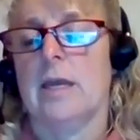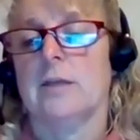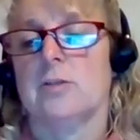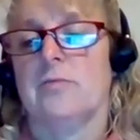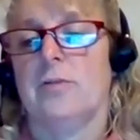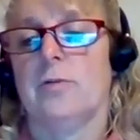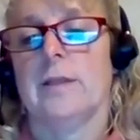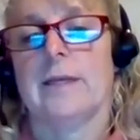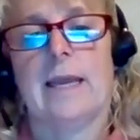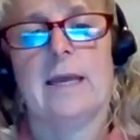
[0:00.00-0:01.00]
So if you
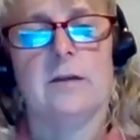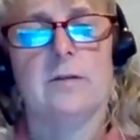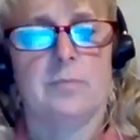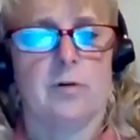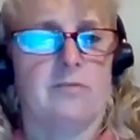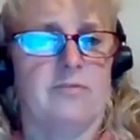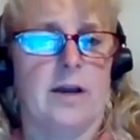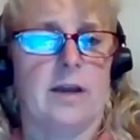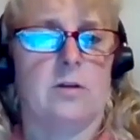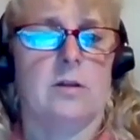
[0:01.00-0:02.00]
click edit
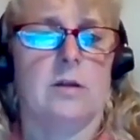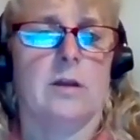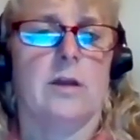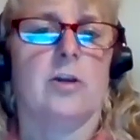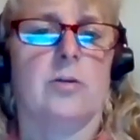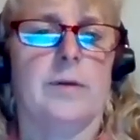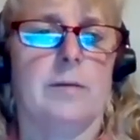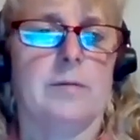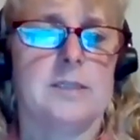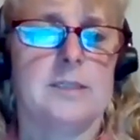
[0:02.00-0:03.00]
profile, you'll be
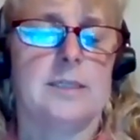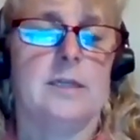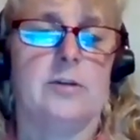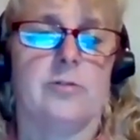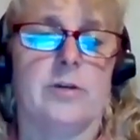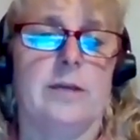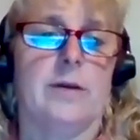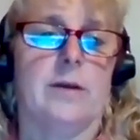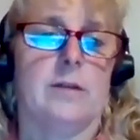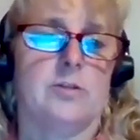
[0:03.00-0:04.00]
able to see your
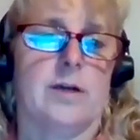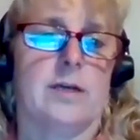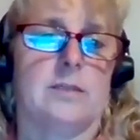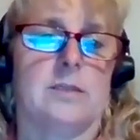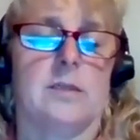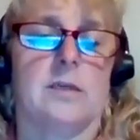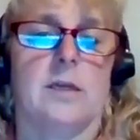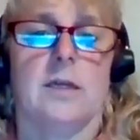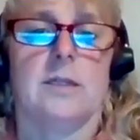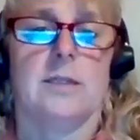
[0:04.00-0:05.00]
email address
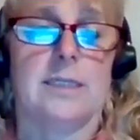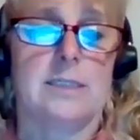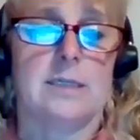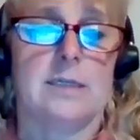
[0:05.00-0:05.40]
listed,